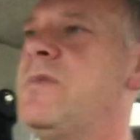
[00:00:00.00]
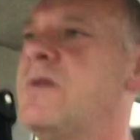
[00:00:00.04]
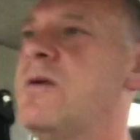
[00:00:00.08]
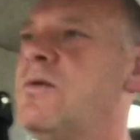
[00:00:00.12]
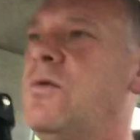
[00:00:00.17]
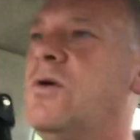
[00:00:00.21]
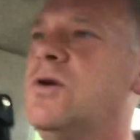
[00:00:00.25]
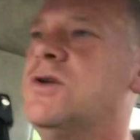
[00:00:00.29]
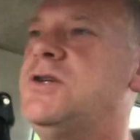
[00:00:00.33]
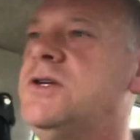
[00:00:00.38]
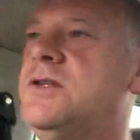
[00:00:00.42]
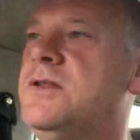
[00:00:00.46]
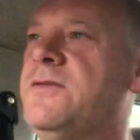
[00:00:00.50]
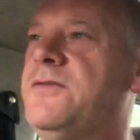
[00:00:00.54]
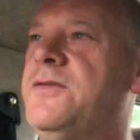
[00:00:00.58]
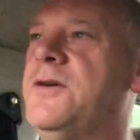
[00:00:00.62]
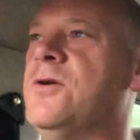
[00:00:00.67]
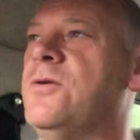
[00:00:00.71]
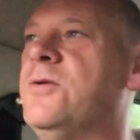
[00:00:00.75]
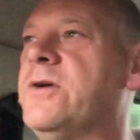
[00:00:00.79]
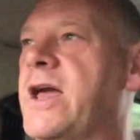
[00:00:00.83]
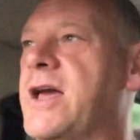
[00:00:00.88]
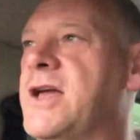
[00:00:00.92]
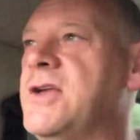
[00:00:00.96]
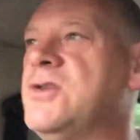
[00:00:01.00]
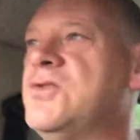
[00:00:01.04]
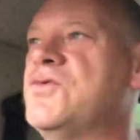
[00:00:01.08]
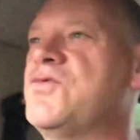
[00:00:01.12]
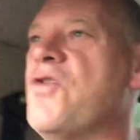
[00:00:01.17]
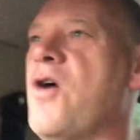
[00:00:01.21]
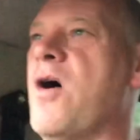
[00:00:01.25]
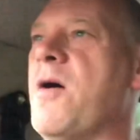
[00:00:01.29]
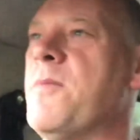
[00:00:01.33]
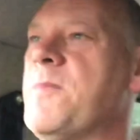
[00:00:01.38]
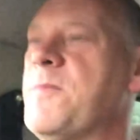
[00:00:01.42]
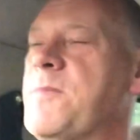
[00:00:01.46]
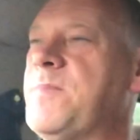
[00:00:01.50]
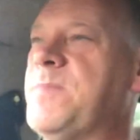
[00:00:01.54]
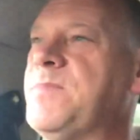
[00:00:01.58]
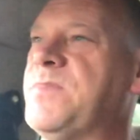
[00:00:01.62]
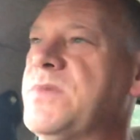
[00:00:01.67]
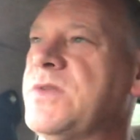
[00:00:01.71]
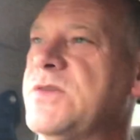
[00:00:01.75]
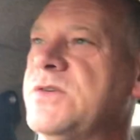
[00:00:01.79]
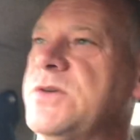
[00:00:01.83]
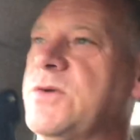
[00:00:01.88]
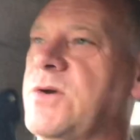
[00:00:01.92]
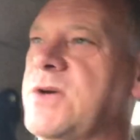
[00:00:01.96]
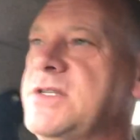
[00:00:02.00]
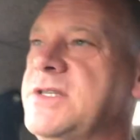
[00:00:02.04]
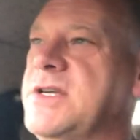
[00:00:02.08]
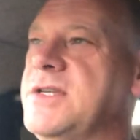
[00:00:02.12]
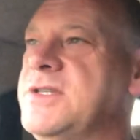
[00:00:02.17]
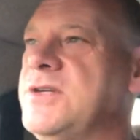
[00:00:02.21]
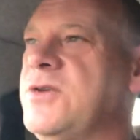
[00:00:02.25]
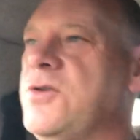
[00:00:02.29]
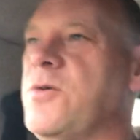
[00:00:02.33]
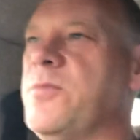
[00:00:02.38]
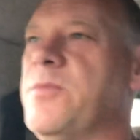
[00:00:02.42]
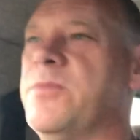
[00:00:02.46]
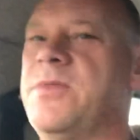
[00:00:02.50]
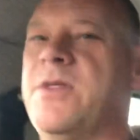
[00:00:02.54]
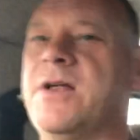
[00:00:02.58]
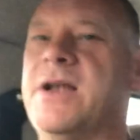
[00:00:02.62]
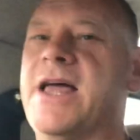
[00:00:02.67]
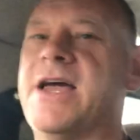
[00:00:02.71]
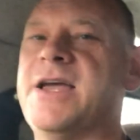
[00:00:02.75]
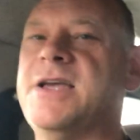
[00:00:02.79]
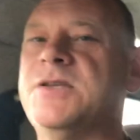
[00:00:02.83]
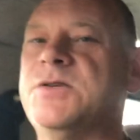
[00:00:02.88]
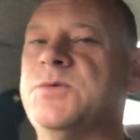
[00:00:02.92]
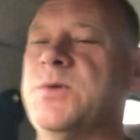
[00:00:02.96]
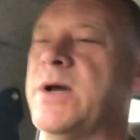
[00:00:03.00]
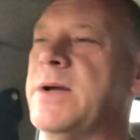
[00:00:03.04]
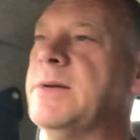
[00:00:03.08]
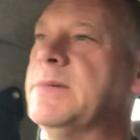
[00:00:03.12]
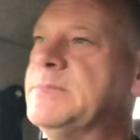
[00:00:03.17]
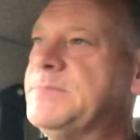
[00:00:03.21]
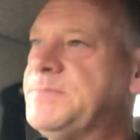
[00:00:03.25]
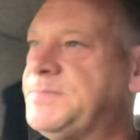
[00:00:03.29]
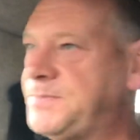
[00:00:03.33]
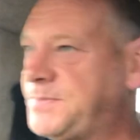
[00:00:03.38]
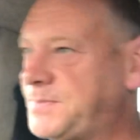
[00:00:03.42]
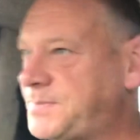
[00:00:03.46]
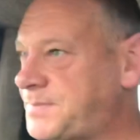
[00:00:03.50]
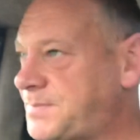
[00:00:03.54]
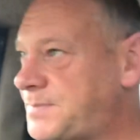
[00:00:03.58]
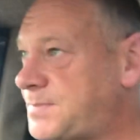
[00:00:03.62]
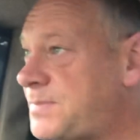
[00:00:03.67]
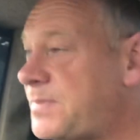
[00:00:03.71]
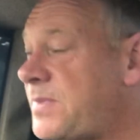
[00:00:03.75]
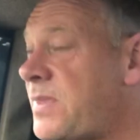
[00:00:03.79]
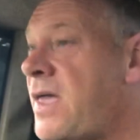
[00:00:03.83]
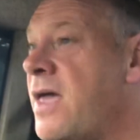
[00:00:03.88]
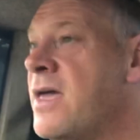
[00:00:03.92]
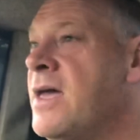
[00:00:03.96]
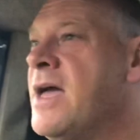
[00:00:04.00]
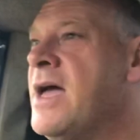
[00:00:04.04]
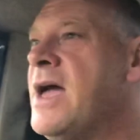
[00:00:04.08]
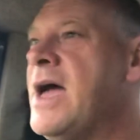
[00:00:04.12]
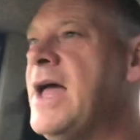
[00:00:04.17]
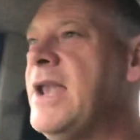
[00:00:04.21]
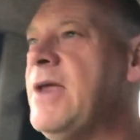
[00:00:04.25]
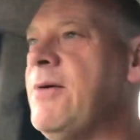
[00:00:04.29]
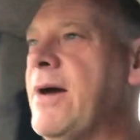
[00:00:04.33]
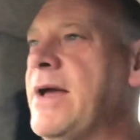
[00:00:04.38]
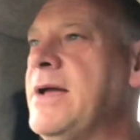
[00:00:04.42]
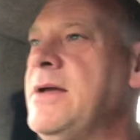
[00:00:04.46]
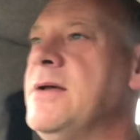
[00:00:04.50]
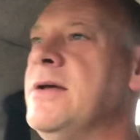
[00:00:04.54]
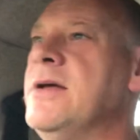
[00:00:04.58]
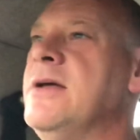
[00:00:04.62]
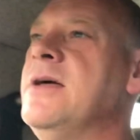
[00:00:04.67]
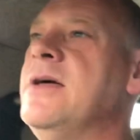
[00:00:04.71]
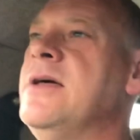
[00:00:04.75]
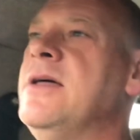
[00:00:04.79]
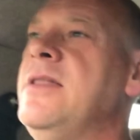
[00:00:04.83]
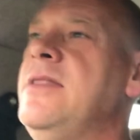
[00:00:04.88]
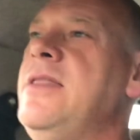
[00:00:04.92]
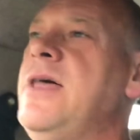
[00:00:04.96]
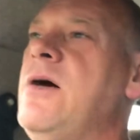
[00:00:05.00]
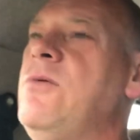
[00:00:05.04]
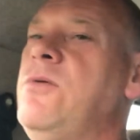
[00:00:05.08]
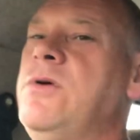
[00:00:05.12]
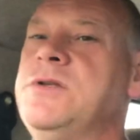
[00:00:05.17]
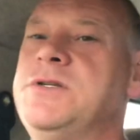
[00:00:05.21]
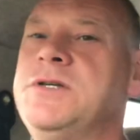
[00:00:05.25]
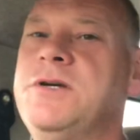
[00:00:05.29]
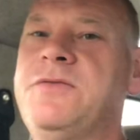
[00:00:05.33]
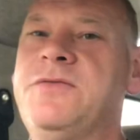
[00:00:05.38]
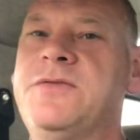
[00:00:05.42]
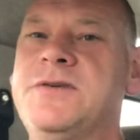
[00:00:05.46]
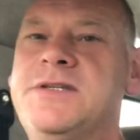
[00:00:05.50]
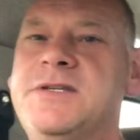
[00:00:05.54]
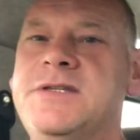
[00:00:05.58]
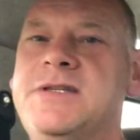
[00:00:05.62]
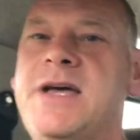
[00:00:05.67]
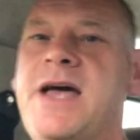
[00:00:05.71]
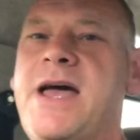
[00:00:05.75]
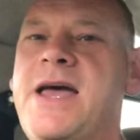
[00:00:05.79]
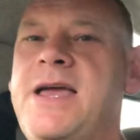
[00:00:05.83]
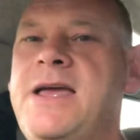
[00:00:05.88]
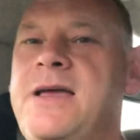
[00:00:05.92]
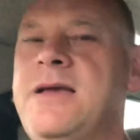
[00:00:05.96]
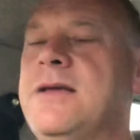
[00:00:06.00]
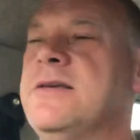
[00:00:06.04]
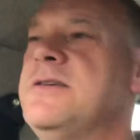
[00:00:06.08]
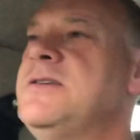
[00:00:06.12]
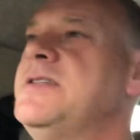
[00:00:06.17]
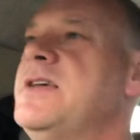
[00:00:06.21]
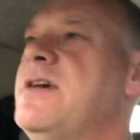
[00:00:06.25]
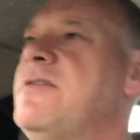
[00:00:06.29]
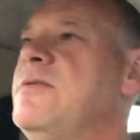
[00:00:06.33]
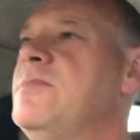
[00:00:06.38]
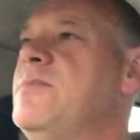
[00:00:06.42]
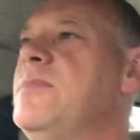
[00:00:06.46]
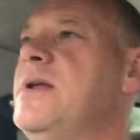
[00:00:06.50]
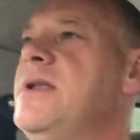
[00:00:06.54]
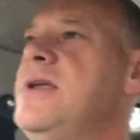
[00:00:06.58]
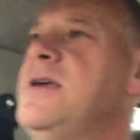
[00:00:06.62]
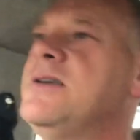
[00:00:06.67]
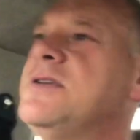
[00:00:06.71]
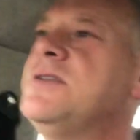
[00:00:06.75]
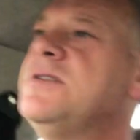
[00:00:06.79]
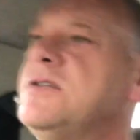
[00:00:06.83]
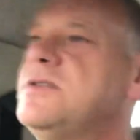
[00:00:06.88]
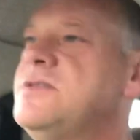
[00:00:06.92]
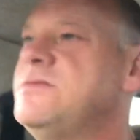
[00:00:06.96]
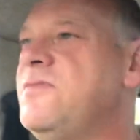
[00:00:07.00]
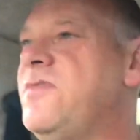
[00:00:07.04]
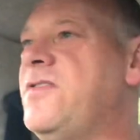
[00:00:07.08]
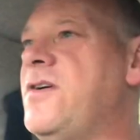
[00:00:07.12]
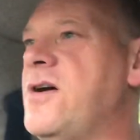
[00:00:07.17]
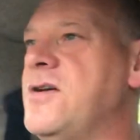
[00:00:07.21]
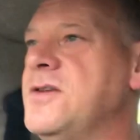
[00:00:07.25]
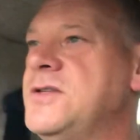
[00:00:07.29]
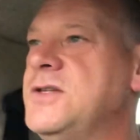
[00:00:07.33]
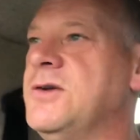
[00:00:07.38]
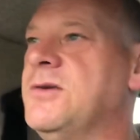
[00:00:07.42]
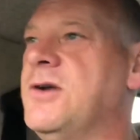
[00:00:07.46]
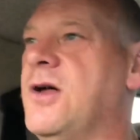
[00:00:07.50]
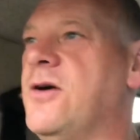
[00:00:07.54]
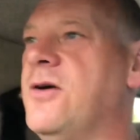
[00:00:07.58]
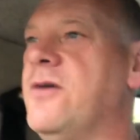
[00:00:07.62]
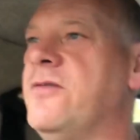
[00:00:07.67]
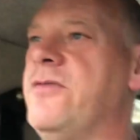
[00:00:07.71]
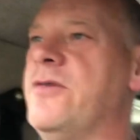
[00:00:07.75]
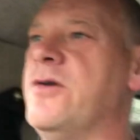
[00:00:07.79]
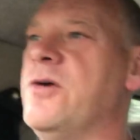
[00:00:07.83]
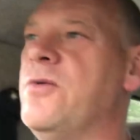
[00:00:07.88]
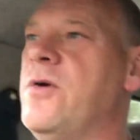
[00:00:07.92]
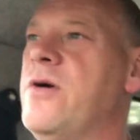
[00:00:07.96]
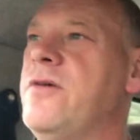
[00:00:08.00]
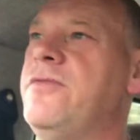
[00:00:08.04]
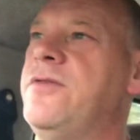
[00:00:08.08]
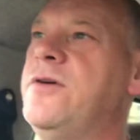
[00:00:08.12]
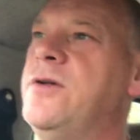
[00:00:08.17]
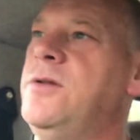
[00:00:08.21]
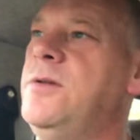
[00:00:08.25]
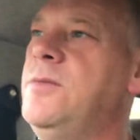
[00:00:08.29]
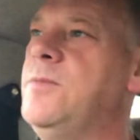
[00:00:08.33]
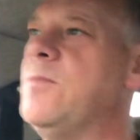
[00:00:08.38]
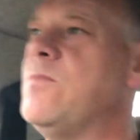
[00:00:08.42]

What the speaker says: watching the fuel gauge drop, so I tend to come the lanes way. Anyway, that will do for today. 7 minutes, far too long for a waffle.